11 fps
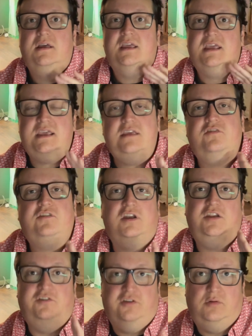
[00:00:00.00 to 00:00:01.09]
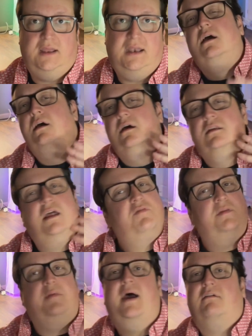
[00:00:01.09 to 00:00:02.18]
he's going to do it. Enough about
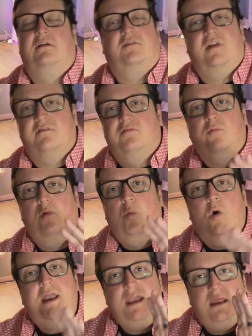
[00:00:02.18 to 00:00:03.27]
the background stuff. What